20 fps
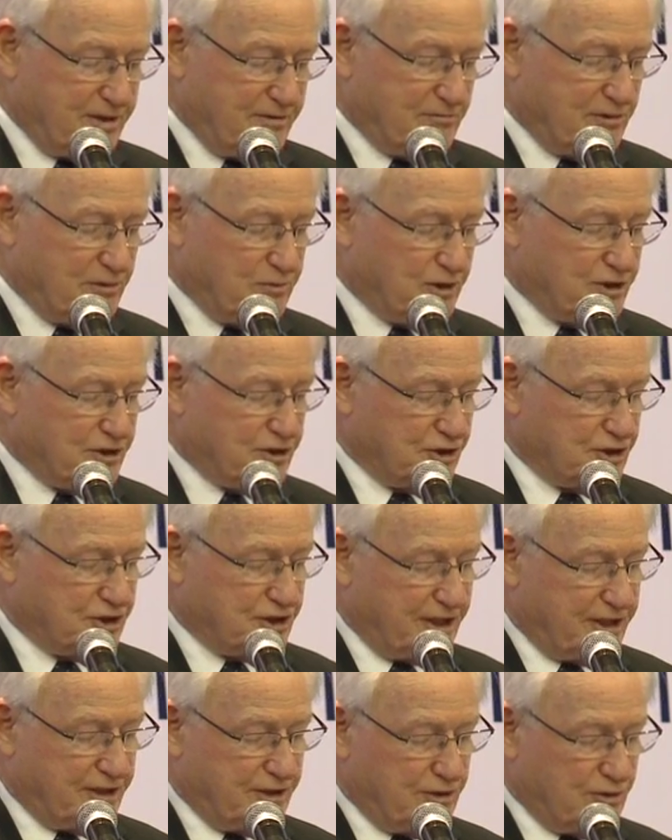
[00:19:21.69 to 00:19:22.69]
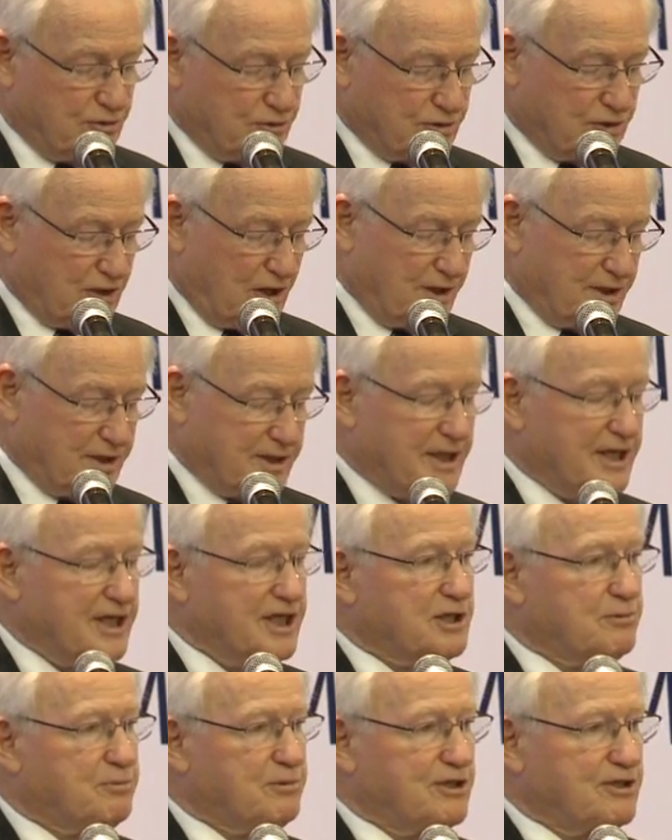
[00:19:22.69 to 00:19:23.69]
and we want to share your knowledge and
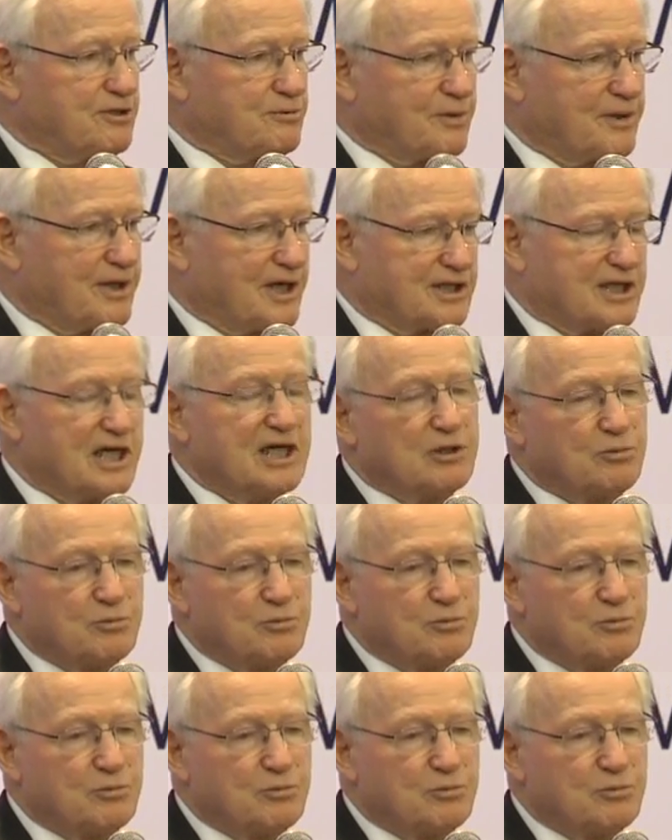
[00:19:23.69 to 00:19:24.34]
experience with us.